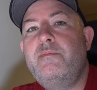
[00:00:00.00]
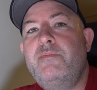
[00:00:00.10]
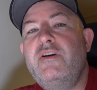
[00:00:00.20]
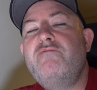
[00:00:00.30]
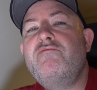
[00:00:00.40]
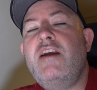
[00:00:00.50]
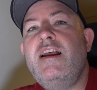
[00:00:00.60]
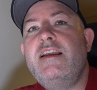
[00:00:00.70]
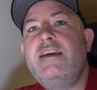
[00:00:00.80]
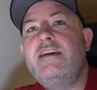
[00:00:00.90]
but it
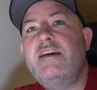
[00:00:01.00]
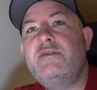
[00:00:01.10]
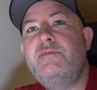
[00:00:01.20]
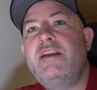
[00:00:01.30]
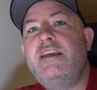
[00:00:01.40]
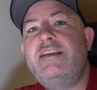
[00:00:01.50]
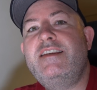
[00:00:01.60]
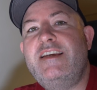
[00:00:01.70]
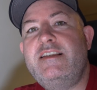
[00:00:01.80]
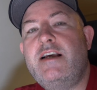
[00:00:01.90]
rarely gives me any
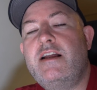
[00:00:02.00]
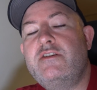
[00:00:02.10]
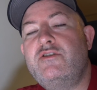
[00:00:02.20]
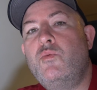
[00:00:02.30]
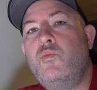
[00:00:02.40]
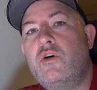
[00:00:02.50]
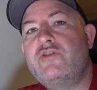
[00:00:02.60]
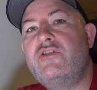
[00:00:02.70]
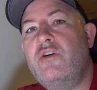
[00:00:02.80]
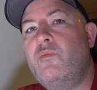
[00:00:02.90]
detail as to
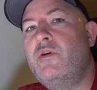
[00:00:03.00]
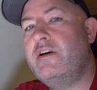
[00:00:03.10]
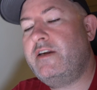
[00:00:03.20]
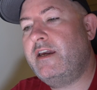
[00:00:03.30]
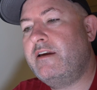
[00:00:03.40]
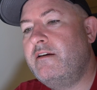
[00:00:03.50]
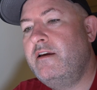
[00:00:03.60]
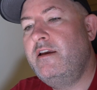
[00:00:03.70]
what's not working.